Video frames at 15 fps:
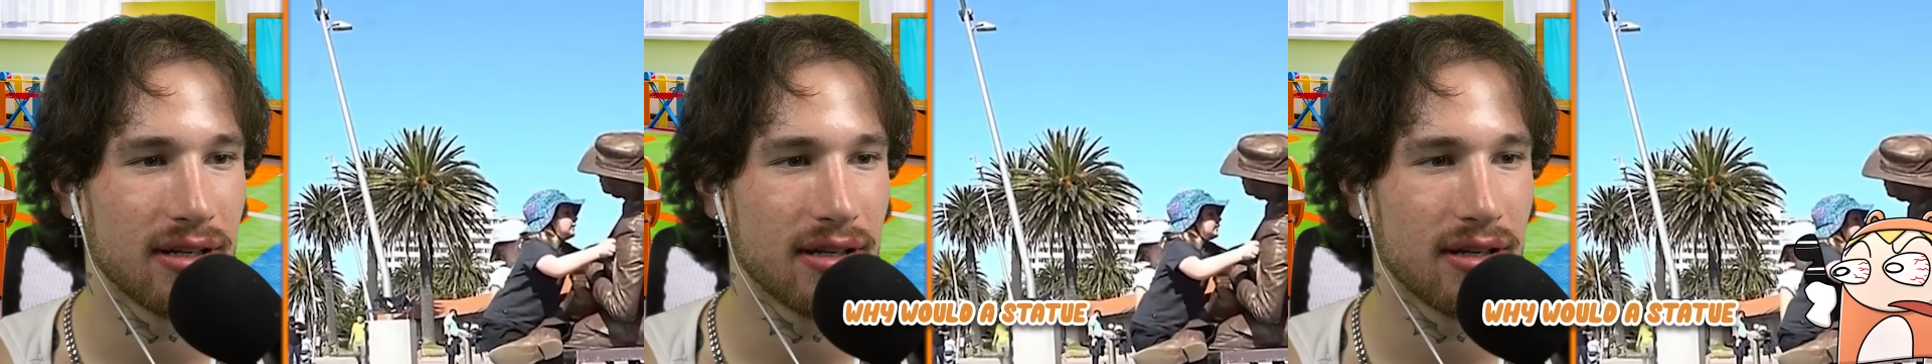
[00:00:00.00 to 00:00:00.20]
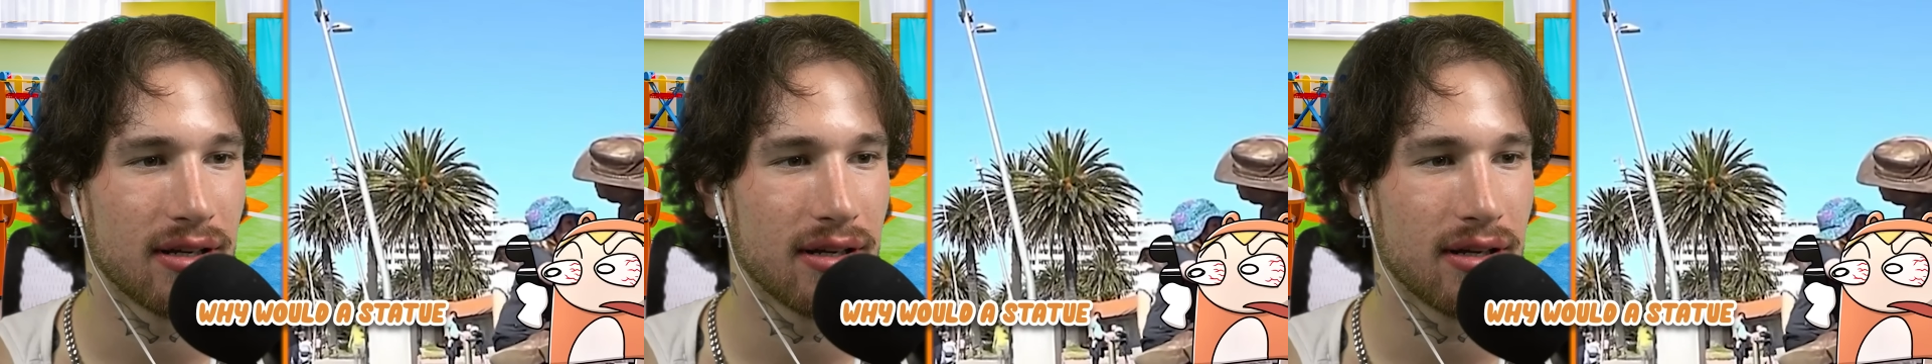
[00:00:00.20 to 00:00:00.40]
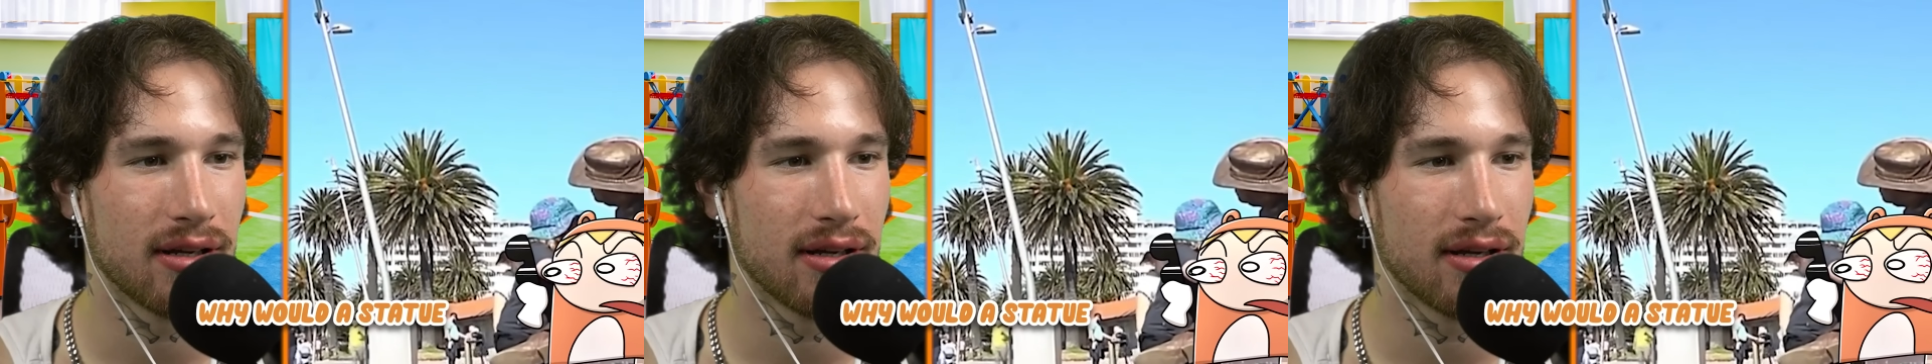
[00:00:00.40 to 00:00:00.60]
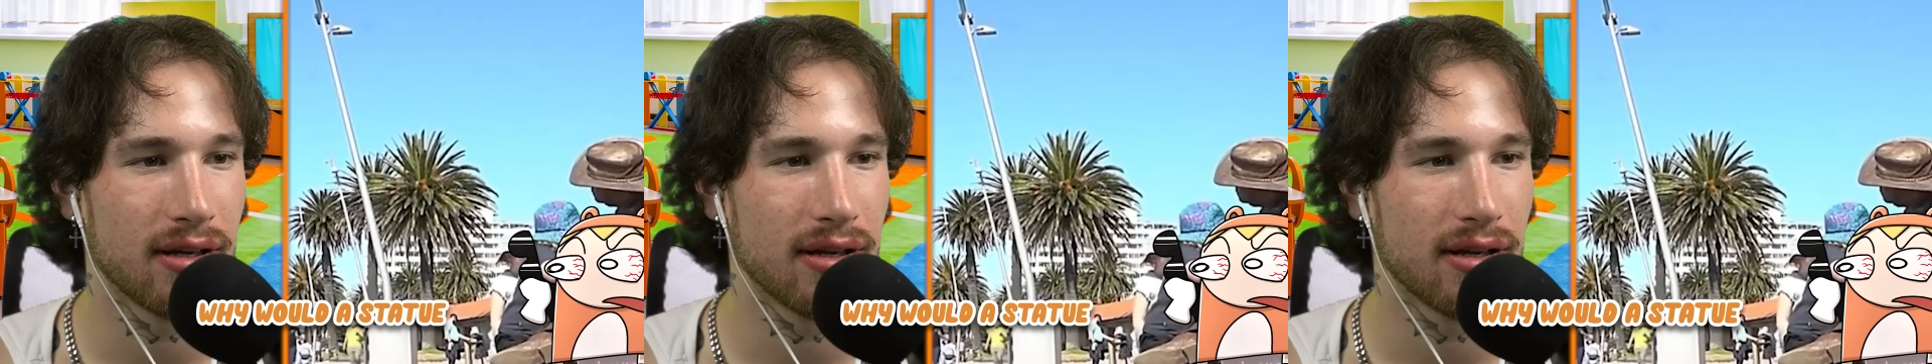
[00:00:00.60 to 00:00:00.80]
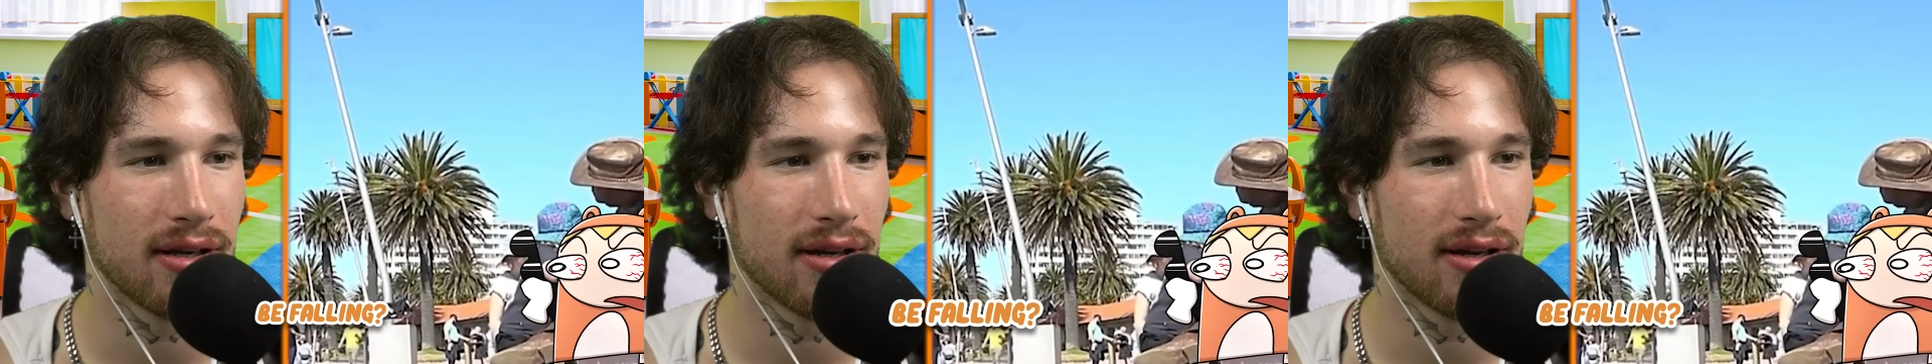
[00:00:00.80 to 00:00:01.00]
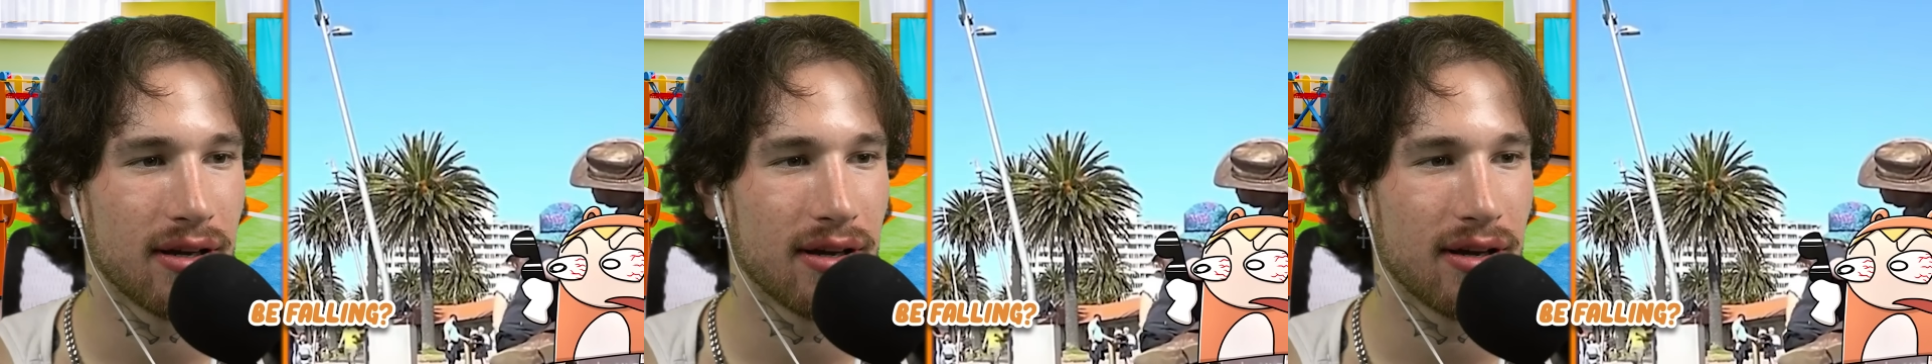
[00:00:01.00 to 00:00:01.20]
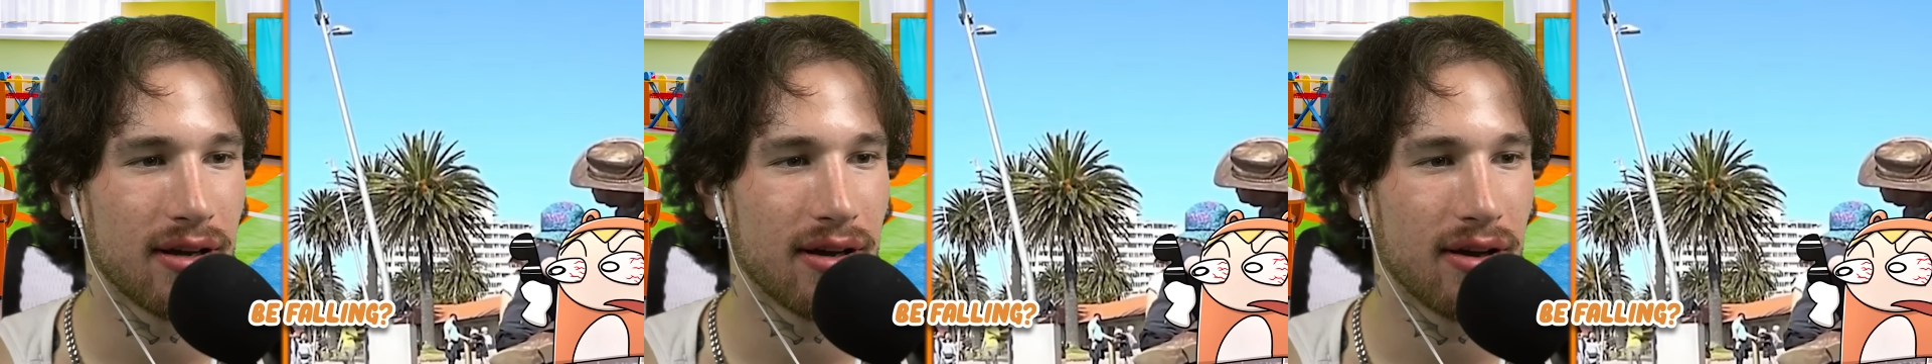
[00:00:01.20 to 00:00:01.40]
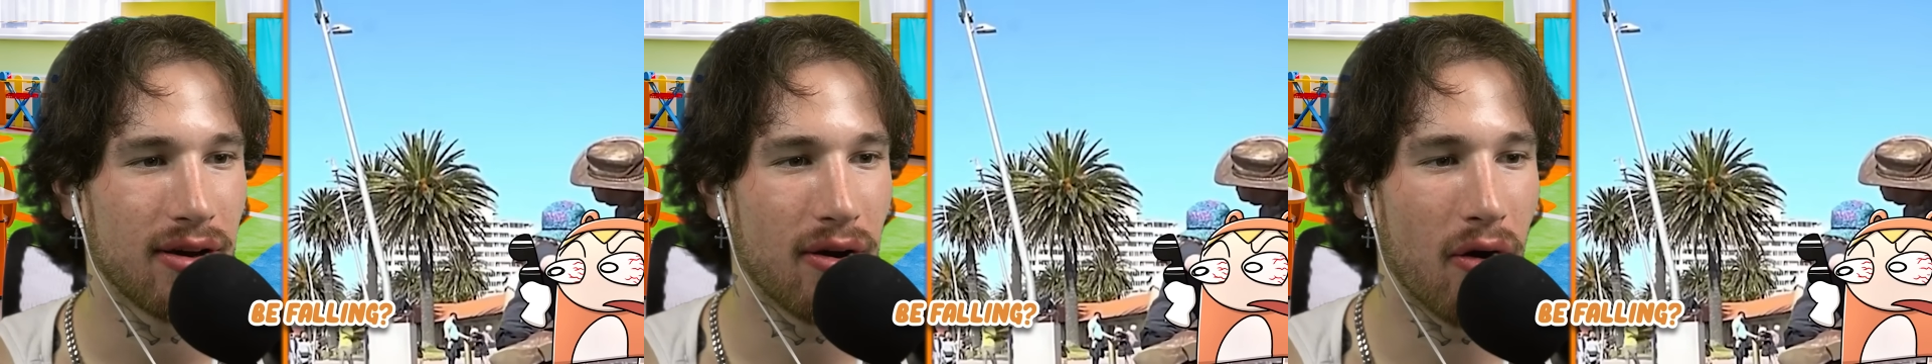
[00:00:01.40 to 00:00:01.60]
Why would a statue be falling?